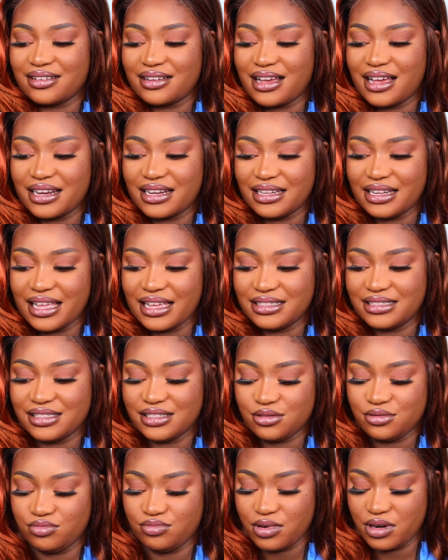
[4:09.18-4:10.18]
are kind of like
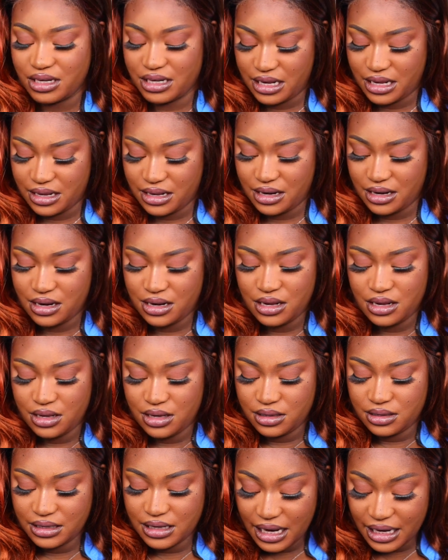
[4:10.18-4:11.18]
just running
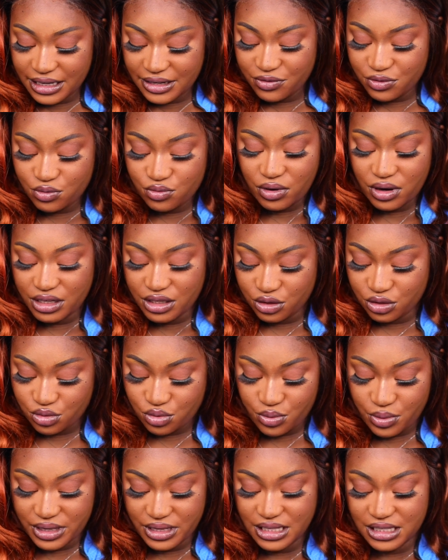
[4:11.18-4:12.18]
not even running
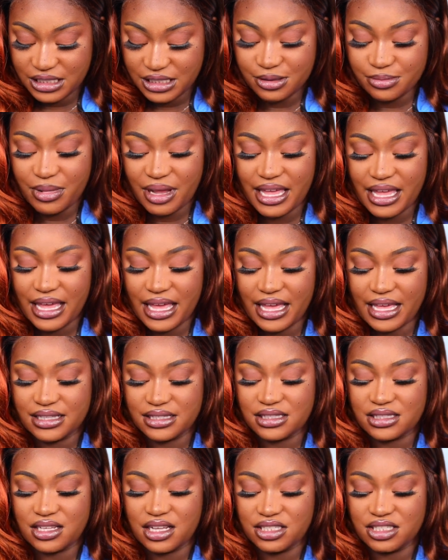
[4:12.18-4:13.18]
through it. This is my
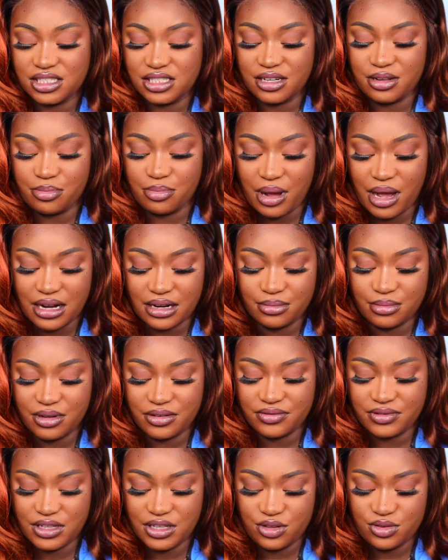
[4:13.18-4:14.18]
hands touching the bottom
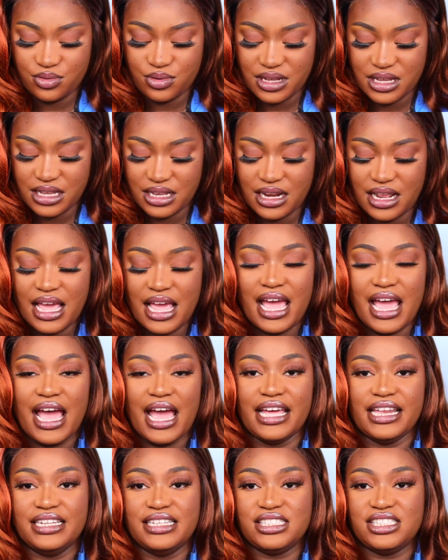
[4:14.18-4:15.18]
of the unit
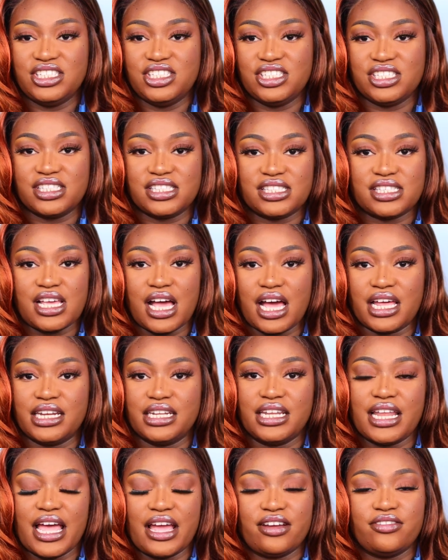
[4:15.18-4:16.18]
and it's just kind
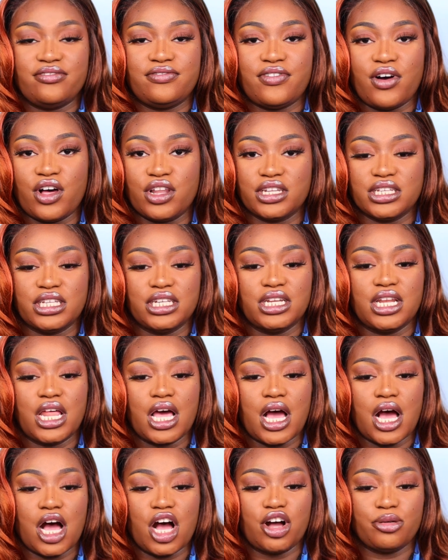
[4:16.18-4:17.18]
of like
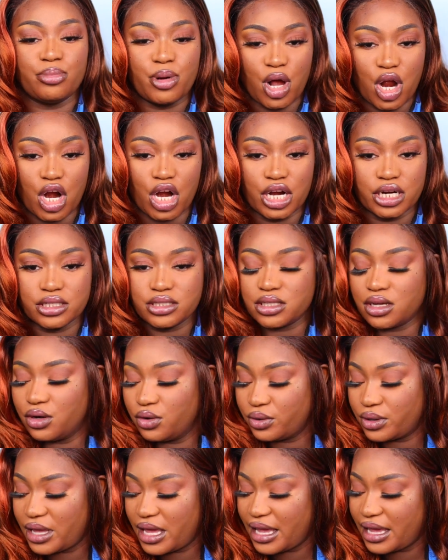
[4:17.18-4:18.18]
falling apart,
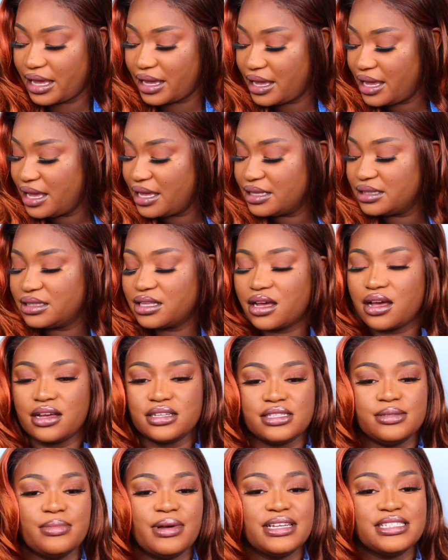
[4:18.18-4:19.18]
okay? The
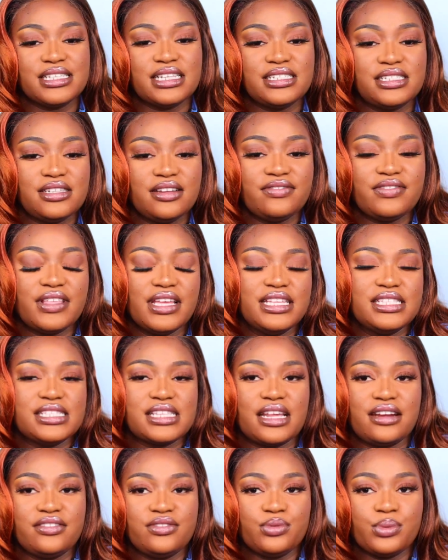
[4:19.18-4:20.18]
customization of the
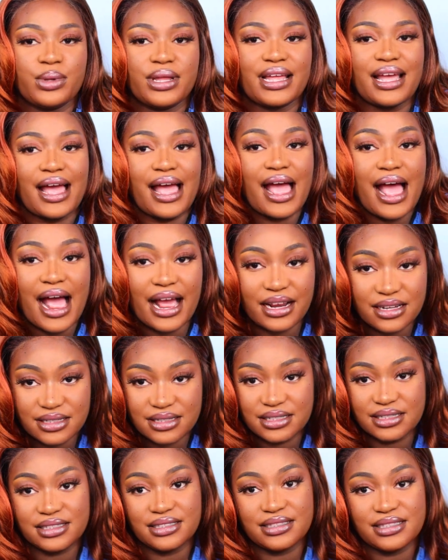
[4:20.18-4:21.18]
inside of the wig, I
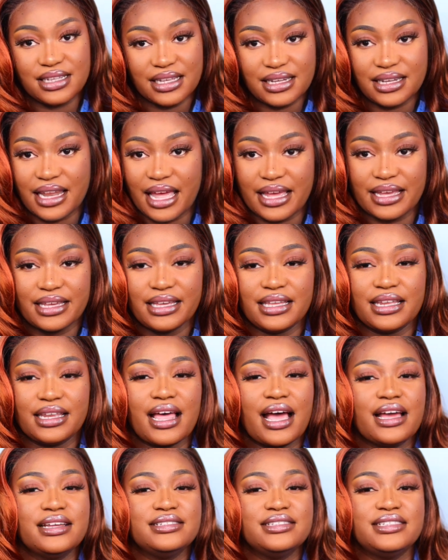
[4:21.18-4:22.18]
actually did like it.
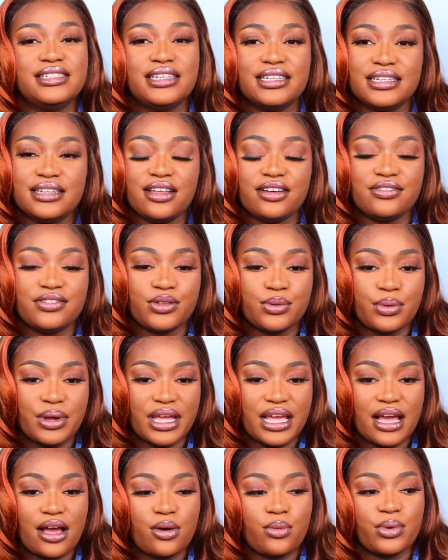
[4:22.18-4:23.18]
I did love the way
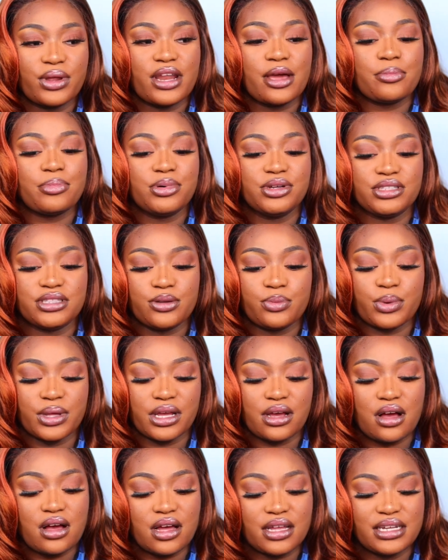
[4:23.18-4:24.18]
how when I put the
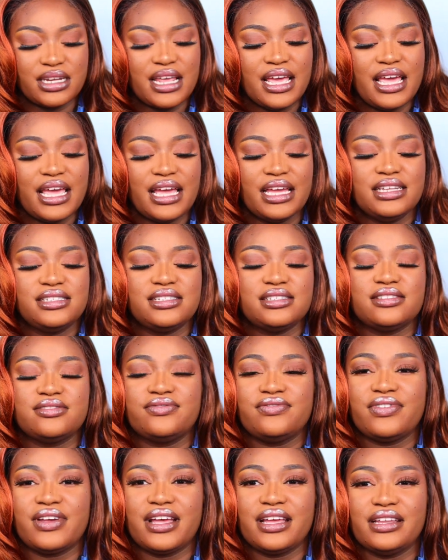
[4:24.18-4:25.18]
wig on, it
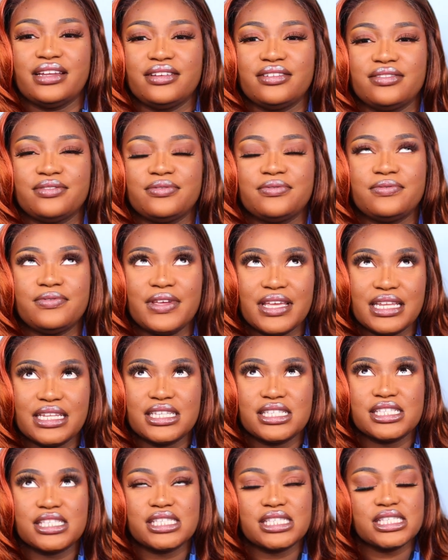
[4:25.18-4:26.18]
just felt
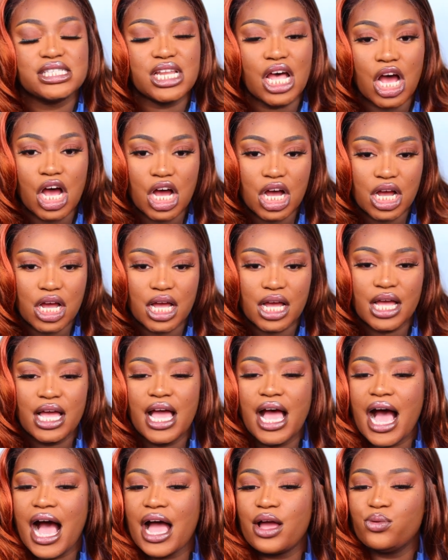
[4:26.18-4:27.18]
fit snug
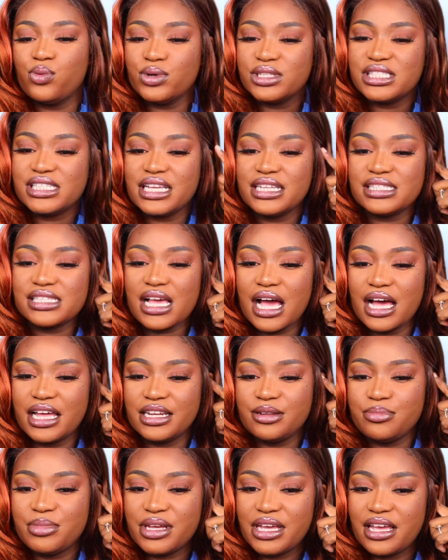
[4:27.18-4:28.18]
i would say it's
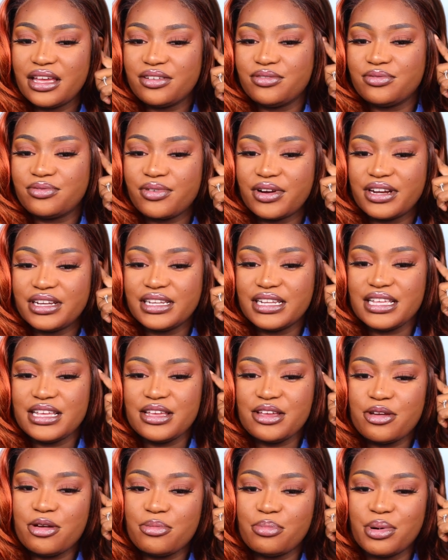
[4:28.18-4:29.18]
kind of big head
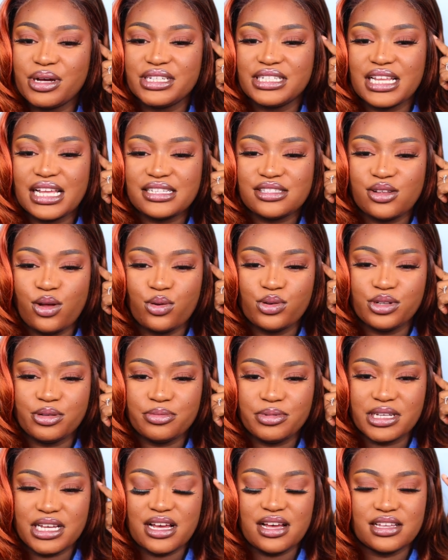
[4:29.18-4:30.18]
friendly but that's only
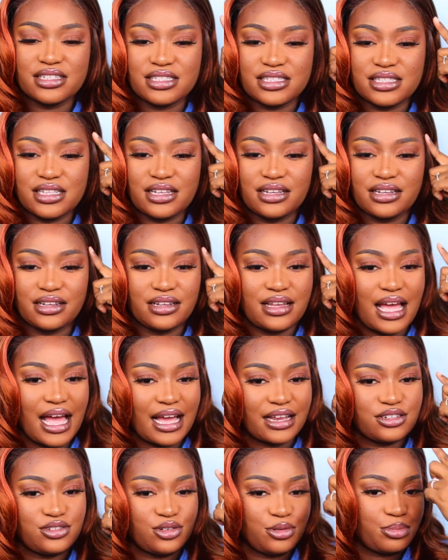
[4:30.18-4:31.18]
because the
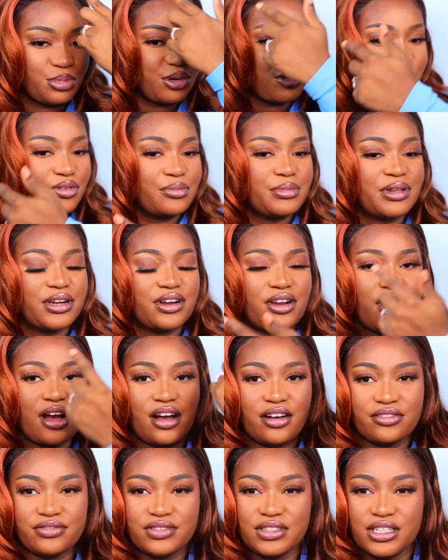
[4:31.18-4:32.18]
actual perimeter
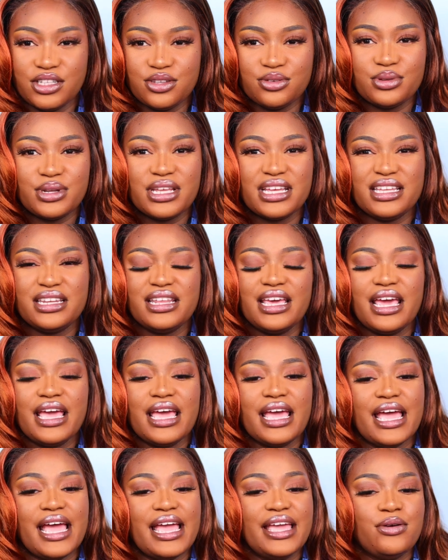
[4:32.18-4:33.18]
of the unit
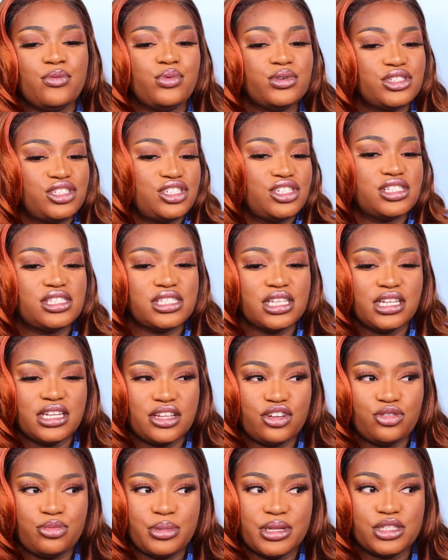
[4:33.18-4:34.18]
it was just a
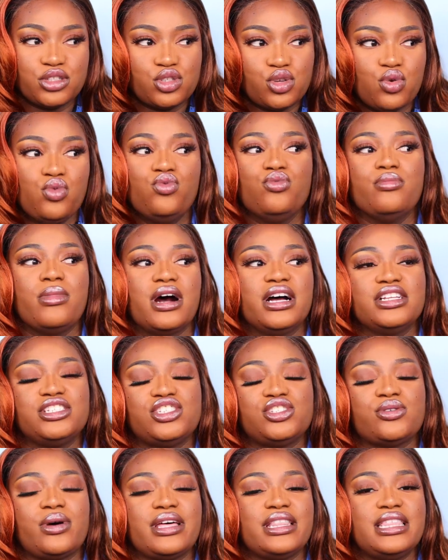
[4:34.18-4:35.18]
little bit too much
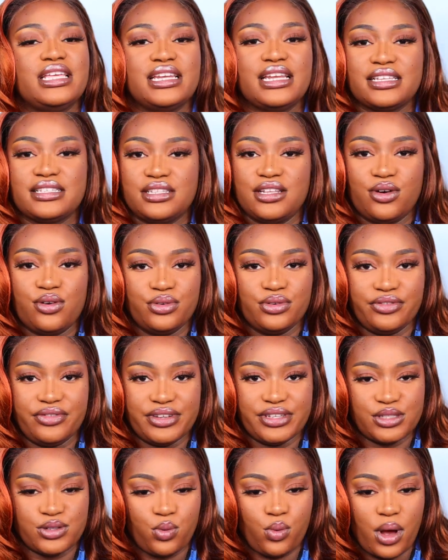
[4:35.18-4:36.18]
so i think that's the only
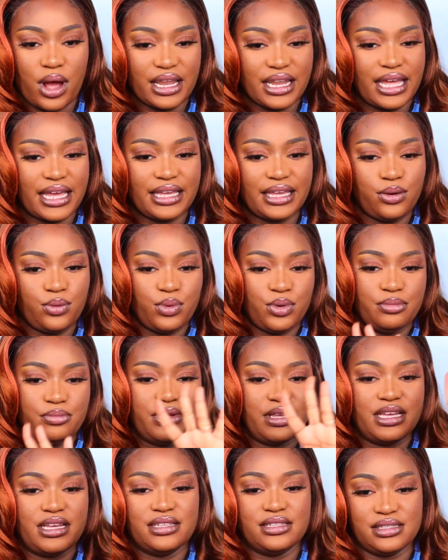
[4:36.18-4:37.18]
reason why like it would
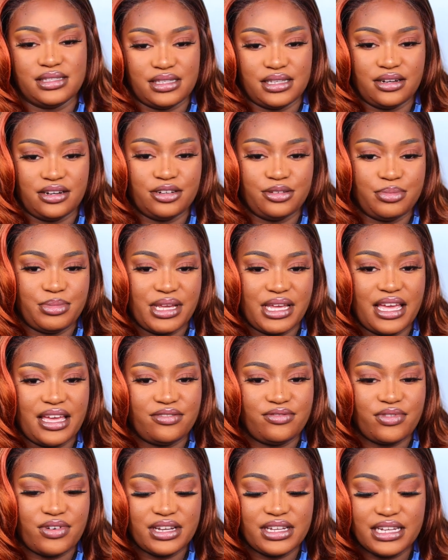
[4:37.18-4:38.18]
be considered big
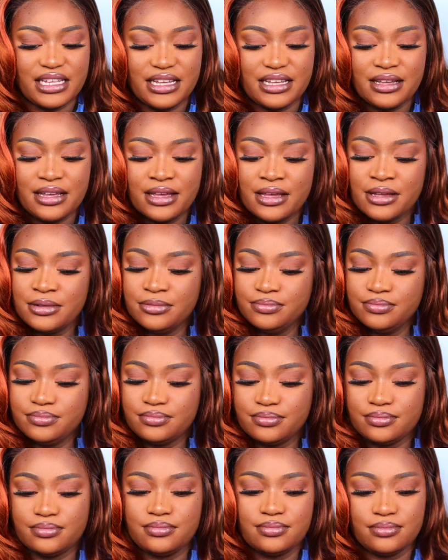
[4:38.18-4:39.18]
head friendly
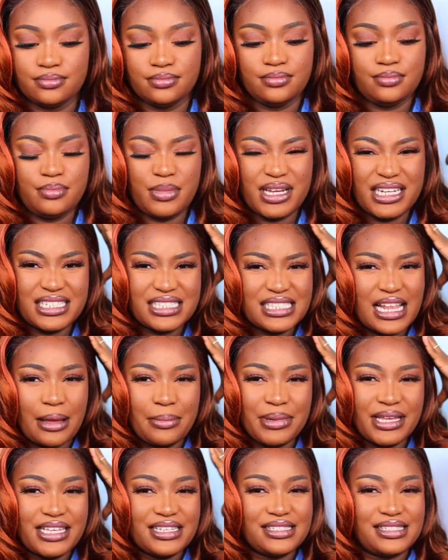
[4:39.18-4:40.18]
but it's not
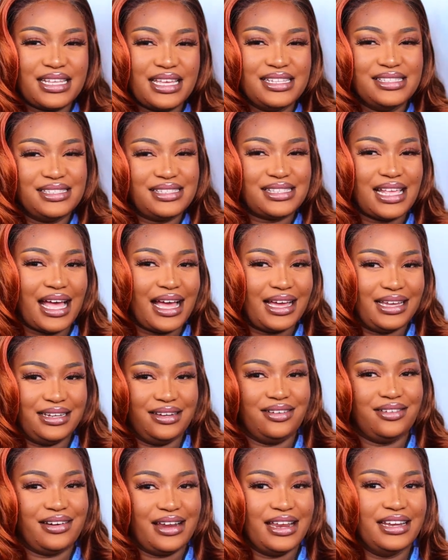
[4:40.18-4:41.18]
because inside
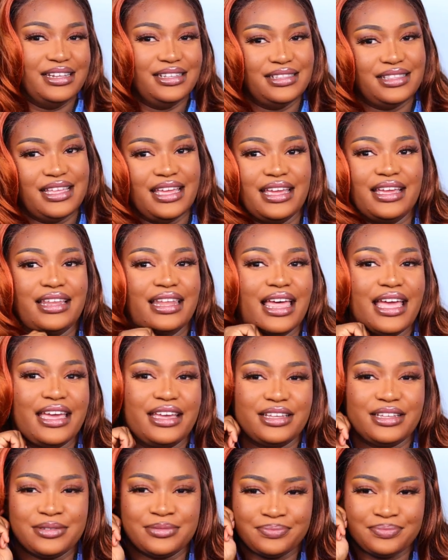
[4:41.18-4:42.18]
or anything.
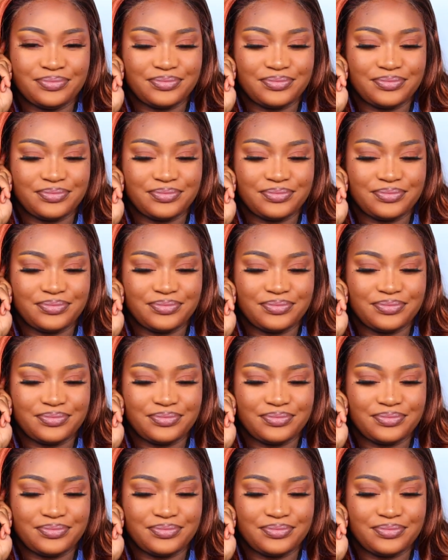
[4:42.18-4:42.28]
Like,